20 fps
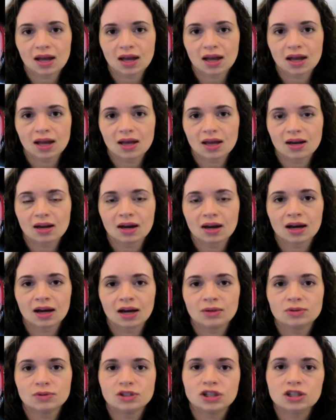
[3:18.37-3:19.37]
and I
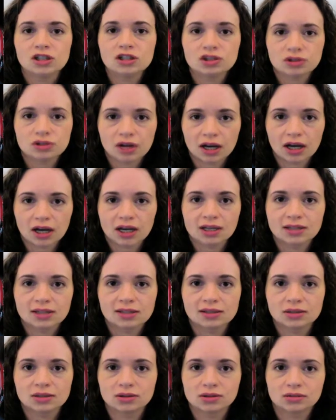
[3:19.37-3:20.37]
was gonna try
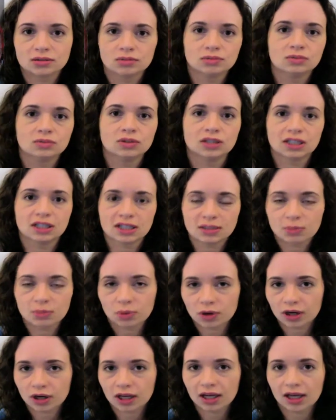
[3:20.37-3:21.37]
to keep
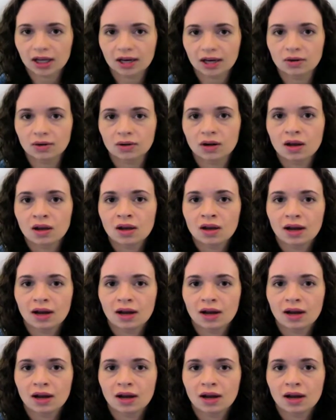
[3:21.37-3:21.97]
working out.